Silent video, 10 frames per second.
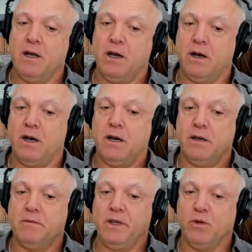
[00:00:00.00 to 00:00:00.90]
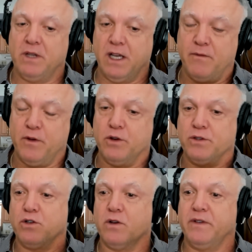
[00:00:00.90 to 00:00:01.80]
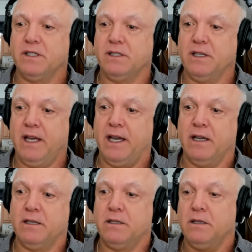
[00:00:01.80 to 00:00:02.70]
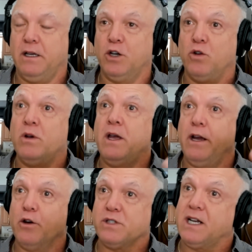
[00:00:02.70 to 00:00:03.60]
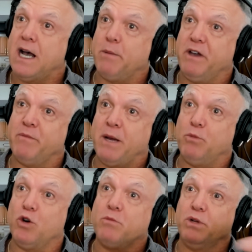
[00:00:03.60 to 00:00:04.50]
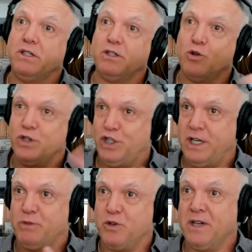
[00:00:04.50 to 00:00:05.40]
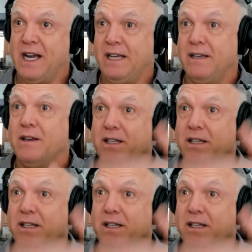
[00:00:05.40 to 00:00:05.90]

Thank you for your service. And, here's a copy of my book. Please go to chapter 9.